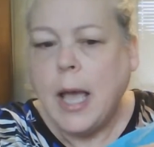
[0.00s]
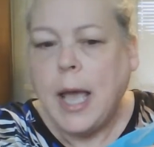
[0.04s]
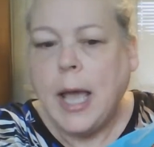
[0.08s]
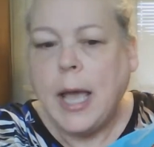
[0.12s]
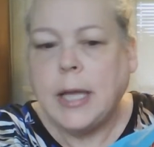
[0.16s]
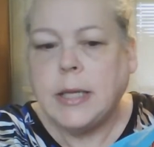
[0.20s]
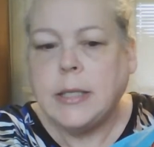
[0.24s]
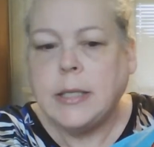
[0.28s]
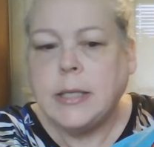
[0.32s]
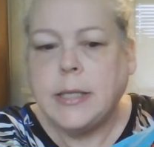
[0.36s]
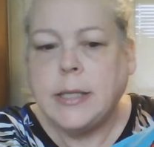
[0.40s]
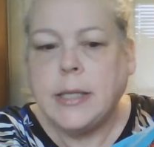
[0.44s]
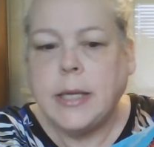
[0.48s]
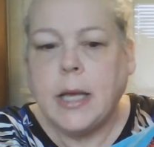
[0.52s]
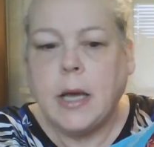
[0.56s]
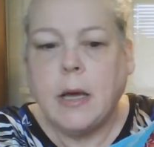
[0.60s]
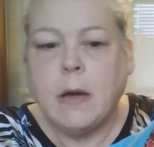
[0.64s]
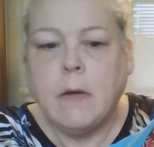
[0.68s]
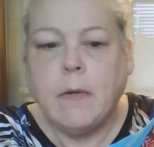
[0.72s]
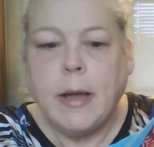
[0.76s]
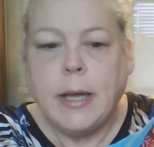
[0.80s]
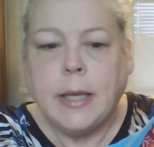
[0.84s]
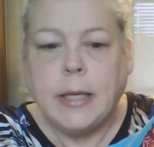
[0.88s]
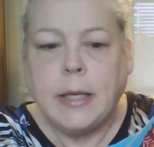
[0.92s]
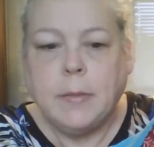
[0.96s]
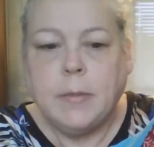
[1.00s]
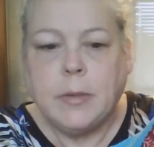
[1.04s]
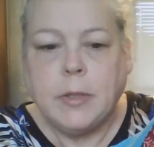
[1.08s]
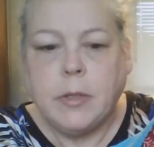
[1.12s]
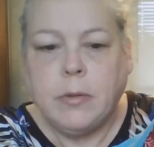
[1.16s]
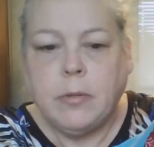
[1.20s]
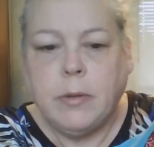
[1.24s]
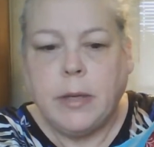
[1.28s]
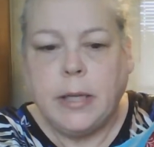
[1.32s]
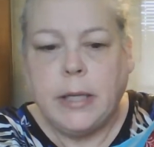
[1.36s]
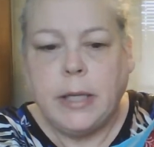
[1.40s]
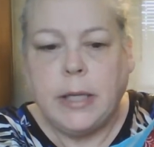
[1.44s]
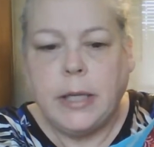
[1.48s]
And so in
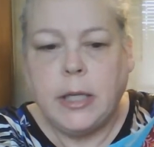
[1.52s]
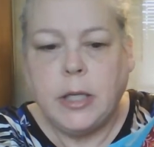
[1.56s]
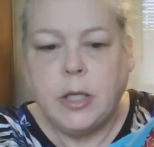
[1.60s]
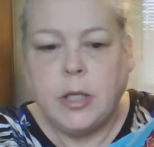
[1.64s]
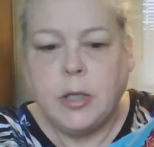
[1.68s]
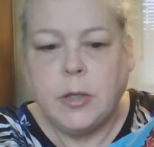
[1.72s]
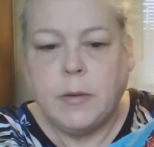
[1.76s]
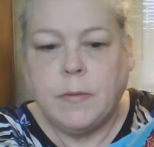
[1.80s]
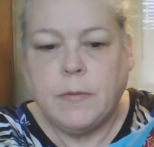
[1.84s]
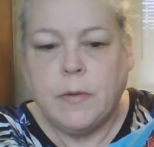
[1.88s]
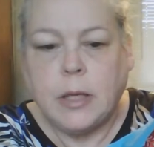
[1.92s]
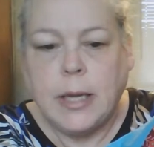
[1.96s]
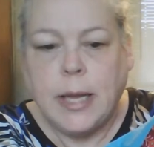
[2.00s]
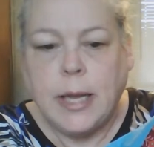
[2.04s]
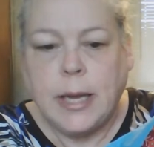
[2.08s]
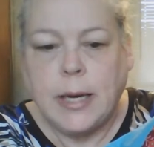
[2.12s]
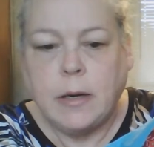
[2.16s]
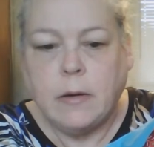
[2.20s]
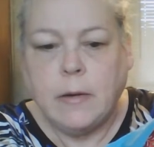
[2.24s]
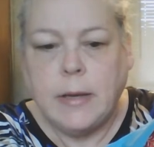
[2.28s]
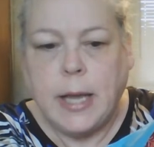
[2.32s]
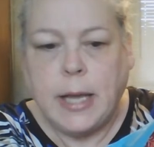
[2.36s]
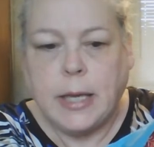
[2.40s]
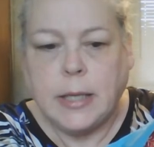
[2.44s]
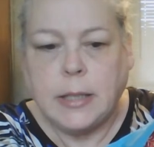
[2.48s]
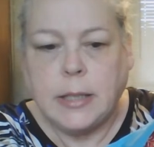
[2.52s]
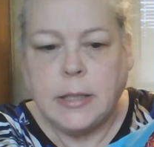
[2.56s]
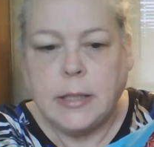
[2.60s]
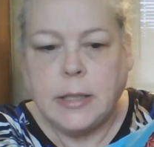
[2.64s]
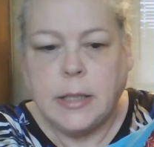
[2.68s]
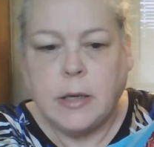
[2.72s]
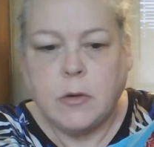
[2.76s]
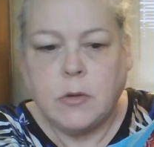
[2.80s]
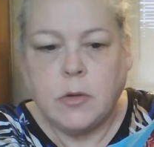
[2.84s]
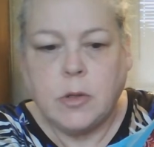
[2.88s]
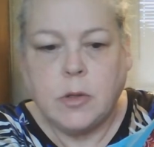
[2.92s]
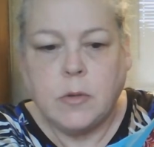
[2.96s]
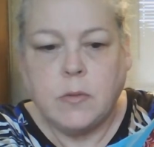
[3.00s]
between each of the layer cakes,
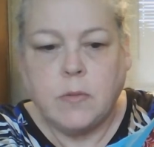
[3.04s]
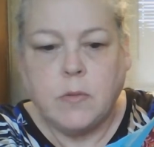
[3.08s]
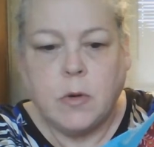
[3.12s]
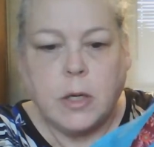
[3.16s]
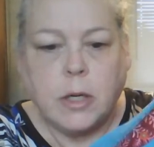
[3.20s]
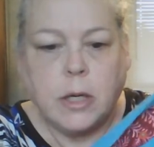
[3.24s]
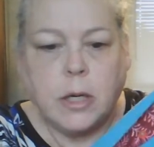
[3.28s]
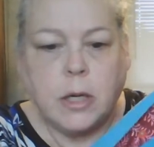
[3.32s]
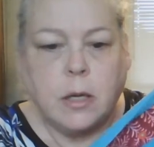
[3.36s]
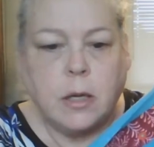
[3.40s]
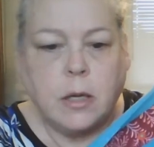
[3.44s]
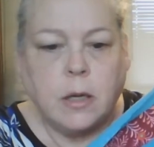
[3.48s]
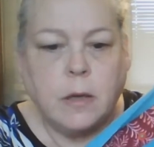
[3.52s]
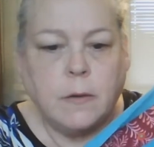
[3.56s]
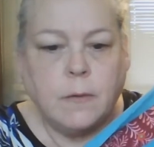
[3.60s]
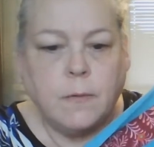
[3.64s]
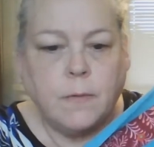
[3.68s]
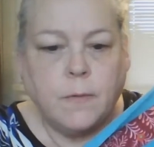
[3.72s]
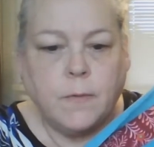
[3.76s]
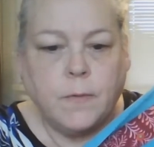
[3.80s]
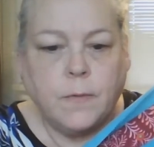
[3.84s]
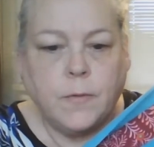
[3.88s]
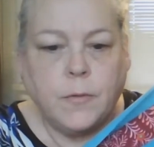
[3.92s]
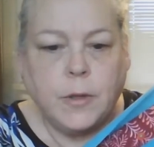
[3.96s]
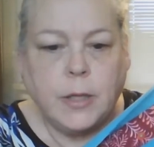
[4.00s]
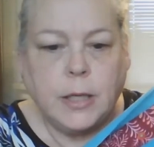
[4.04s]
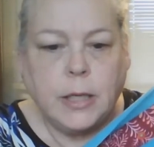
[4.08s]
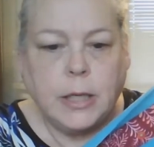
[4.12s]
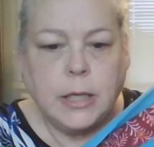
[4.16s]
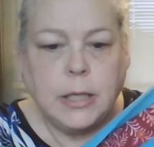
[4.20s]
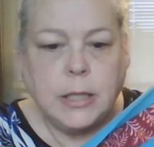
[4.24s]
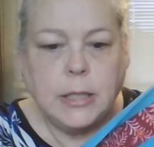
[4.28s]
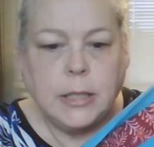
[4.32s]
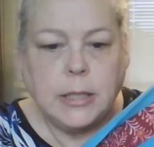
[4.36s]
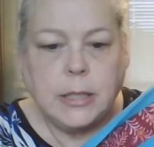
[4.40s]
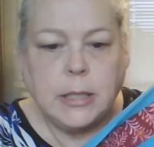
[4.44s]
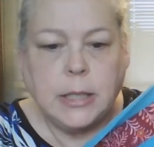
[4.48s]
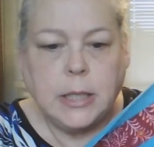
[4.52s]
there's one of
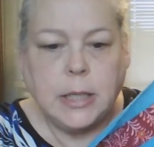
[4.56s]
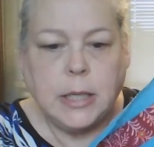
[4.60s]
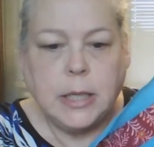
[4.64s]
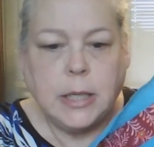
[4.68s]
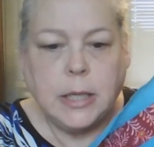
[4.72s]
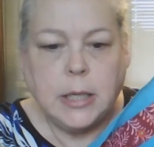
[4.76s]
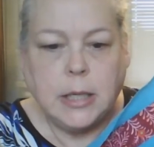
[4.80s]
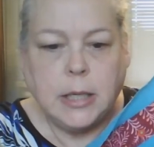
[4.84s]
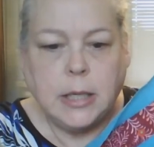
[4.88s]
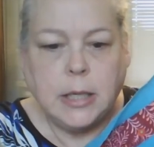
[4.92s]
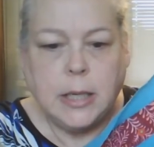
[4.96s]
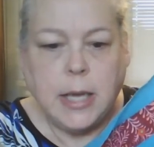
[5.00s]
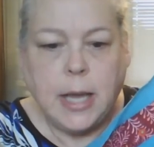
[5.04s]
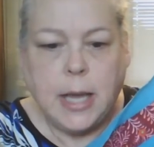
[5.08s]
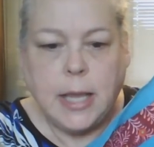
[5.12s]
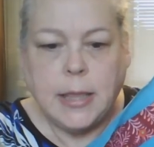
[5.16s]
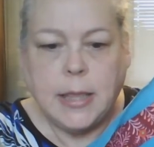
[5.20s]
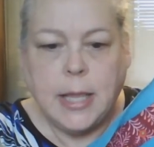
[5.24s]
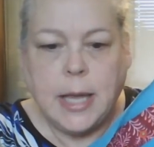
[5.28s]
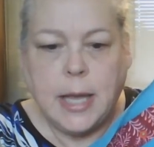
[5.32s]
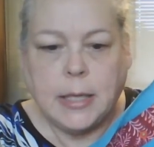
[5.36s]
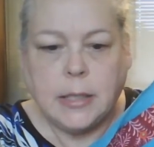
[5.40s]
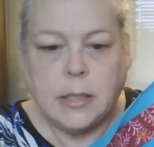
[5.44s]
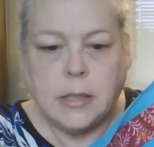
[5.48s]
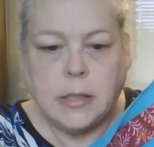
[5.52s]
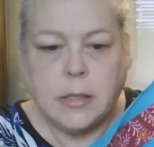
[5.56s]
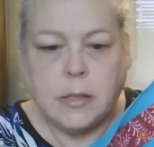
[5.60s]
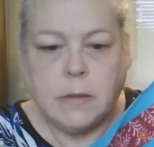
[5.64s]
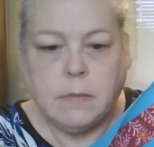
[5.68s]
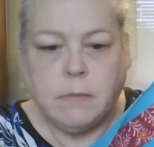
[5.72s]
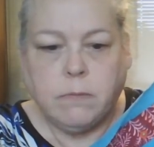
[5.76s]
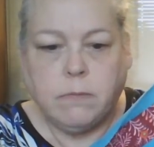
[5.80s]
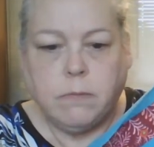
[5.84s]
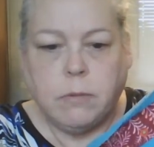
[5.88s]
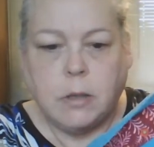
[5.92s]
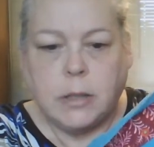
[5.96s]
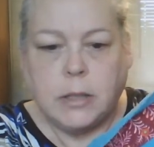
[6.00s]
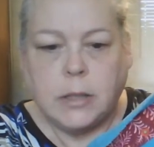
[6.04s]
these. And
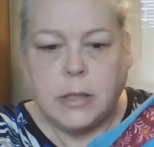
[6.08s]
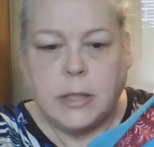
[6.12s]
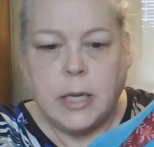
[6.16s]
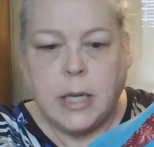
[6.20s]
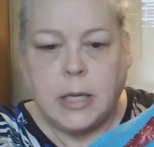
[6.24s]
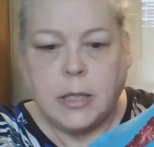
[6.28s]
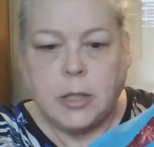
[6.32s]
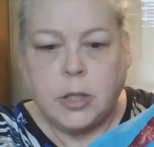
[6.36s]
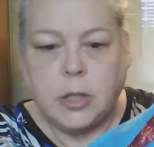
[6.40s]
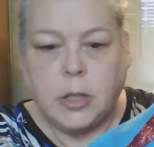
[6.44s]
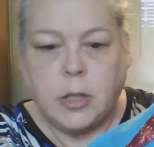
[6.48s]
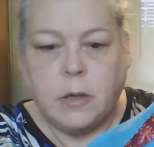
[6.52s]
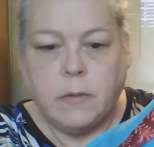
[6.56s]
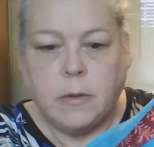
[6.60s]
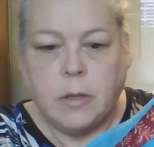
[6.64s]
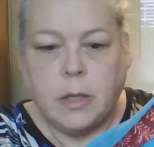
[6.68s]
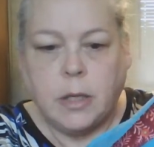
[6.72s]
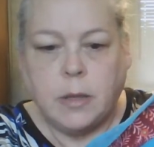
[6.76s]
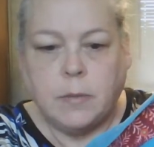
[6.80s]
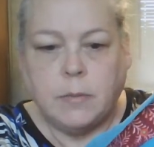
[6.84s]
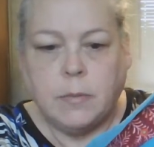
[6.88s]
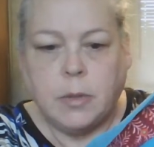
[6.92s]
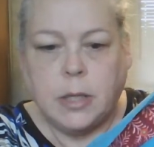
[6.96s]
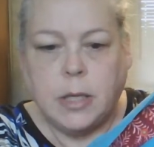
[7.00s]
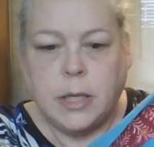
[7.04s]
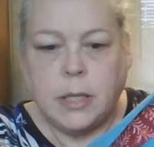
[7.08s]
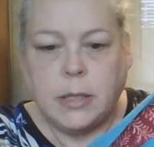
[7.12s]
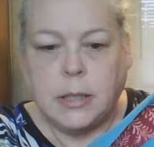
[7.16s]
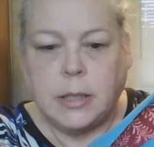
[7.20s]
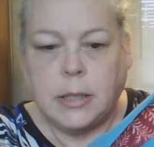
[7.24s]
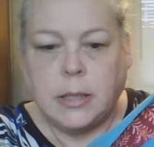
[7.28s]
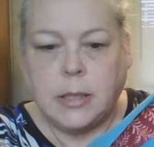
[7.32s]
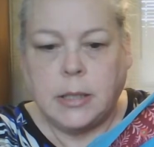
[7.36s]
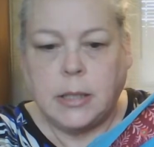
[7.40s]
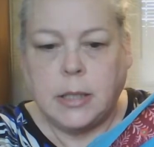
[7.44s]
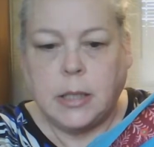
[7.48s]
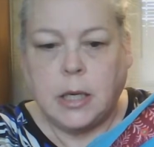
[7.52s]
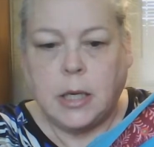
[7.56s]
that's what's not showing up because
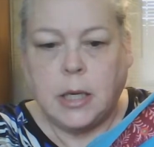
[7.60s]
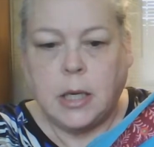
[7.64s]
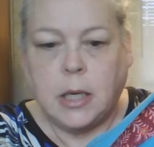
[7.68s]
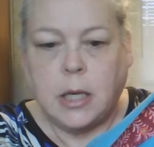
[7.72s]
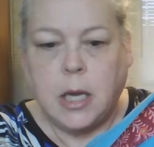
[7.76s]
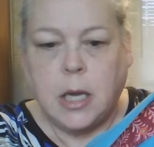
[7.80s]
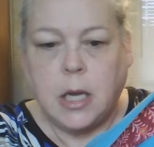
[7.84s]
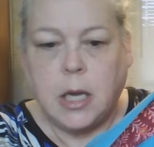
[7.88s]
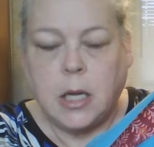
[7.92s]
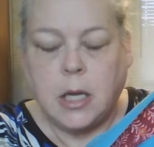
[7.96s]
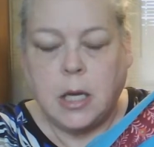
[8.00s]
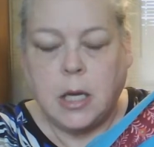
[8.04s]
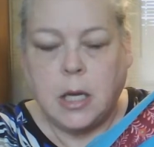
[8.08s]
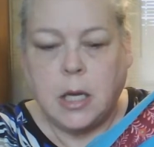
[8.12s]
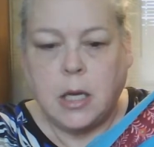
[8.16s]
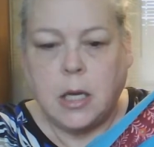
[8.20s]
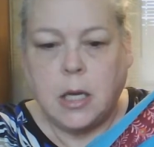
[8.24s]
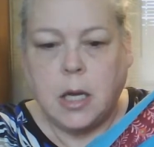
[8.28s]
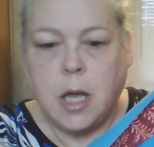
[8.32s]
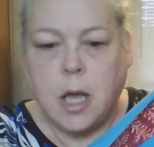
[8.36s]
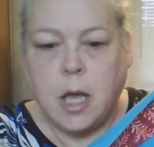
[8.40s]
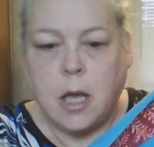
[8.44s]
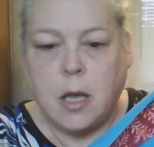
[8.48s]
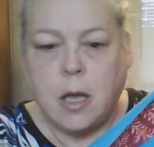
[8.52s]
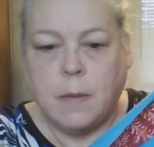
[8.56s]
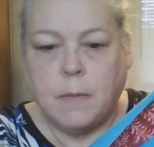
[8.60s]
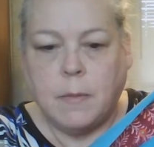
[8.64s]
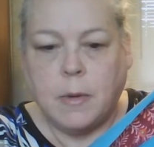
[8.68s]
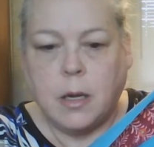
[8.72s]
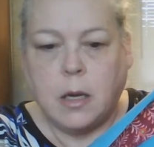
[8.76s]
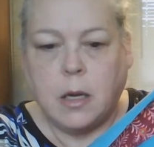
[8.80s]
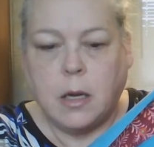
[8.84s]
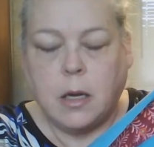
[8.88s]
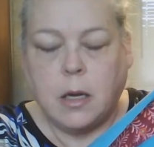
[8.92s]
it's a um,